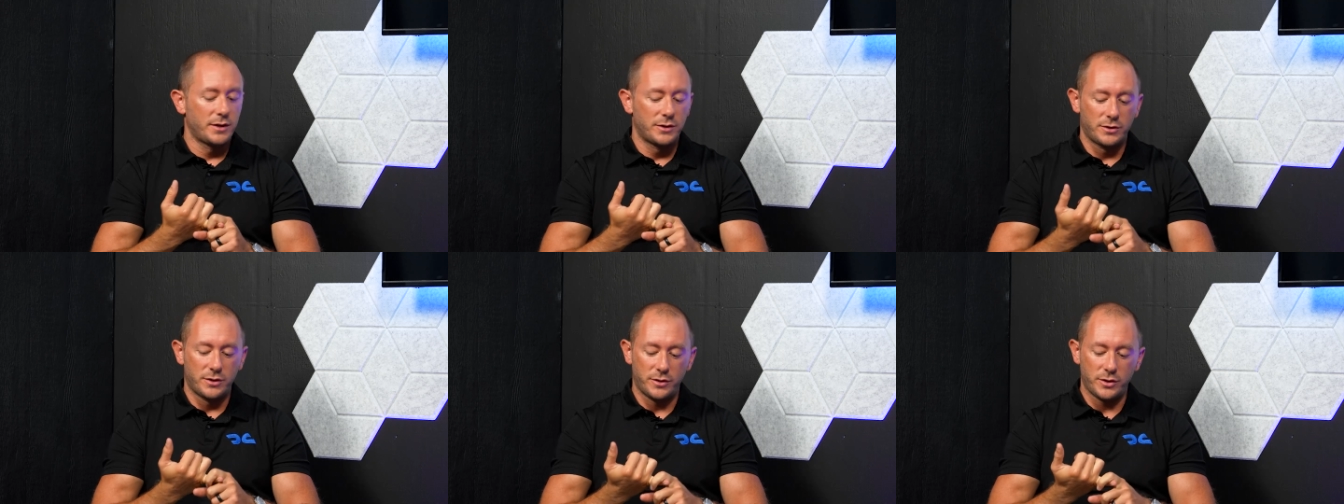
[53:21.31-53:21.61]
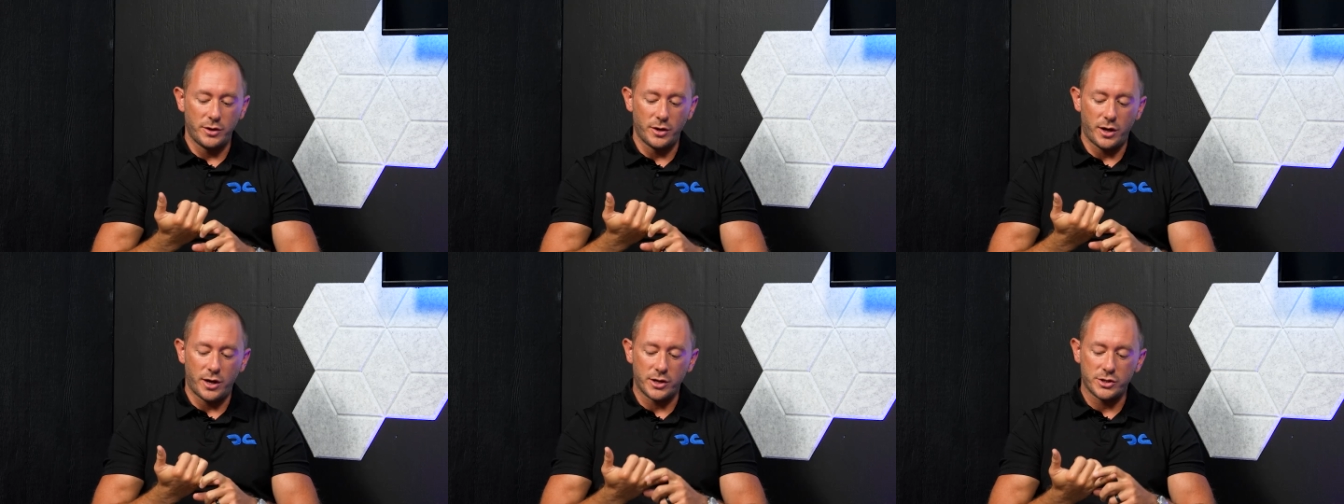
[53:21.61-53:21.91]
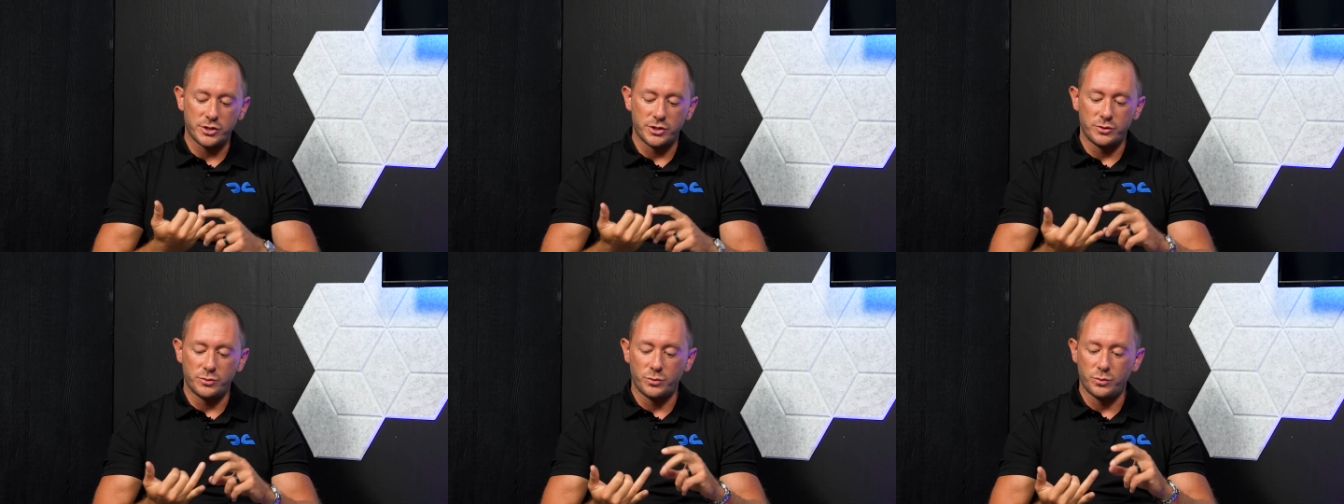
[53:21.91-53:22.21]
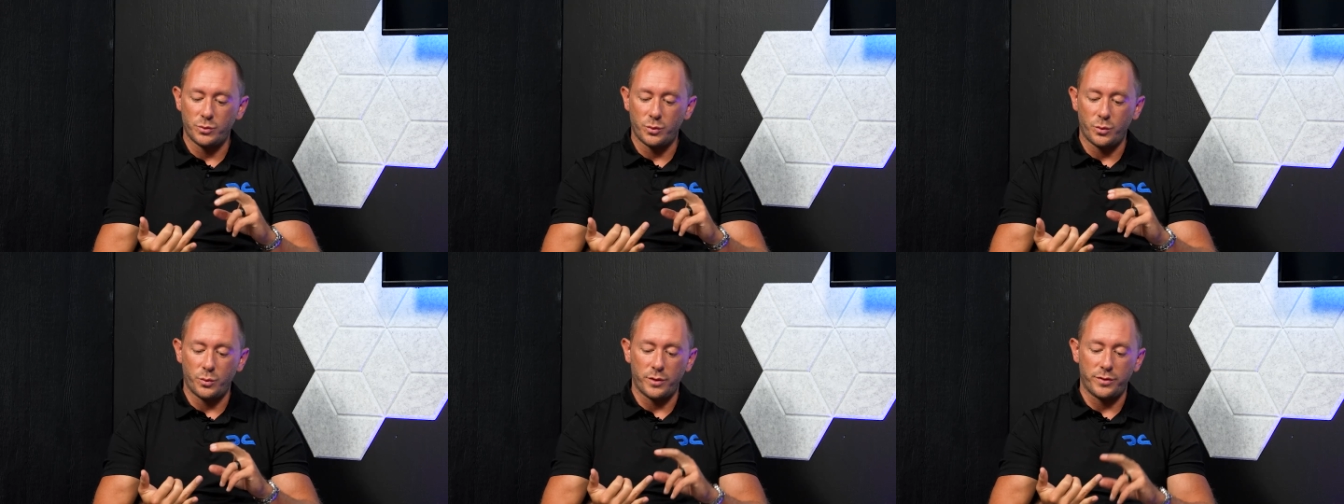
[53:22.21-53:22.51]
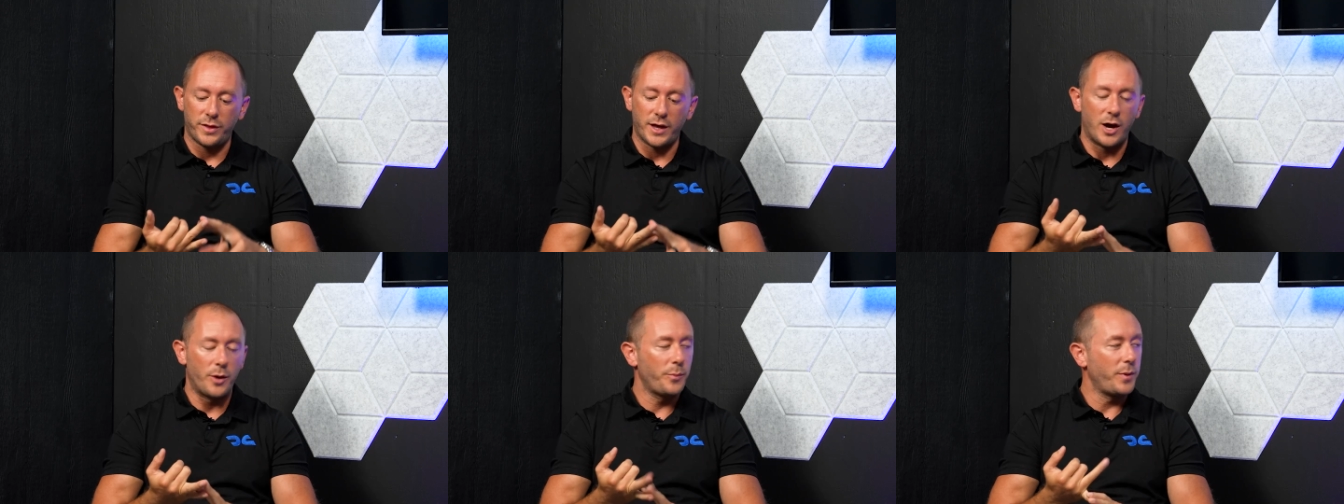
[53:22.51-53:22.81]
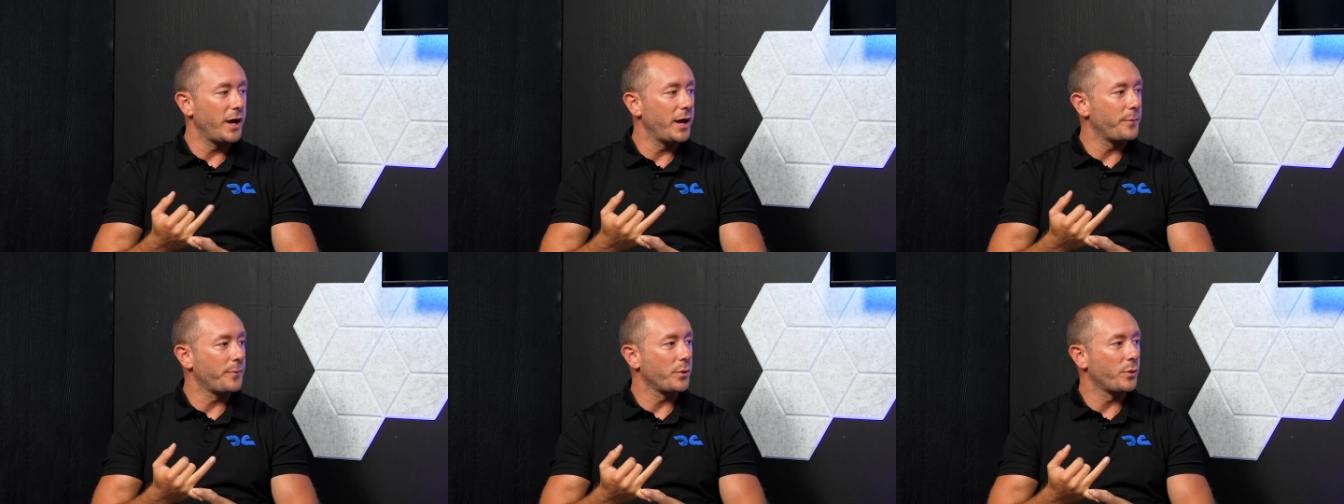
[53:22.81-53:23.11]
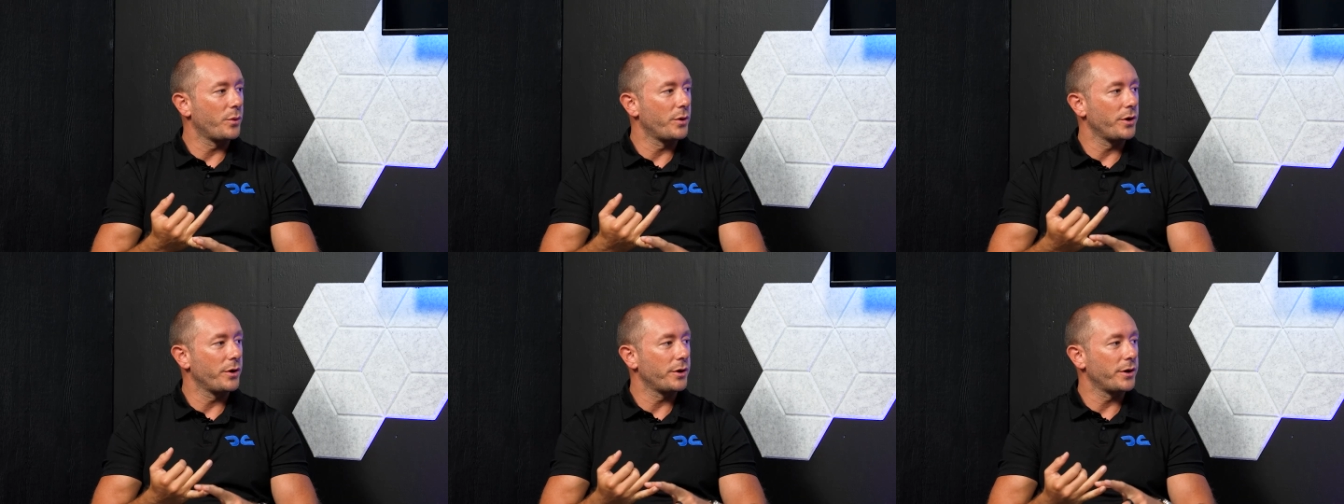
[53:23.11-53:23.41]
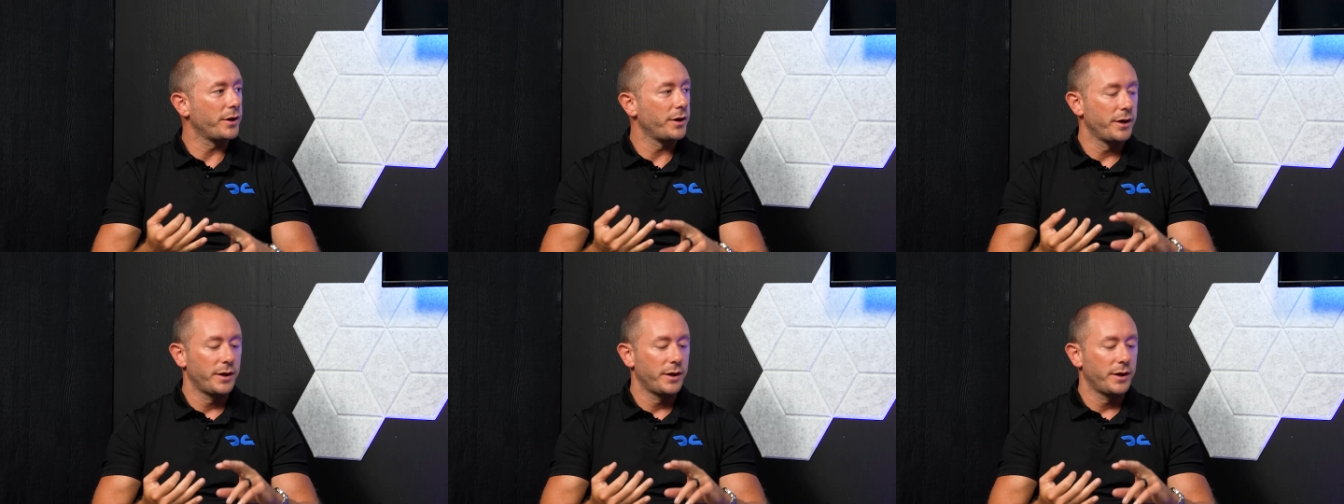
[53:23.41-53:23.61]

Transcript: to the auction without paperwork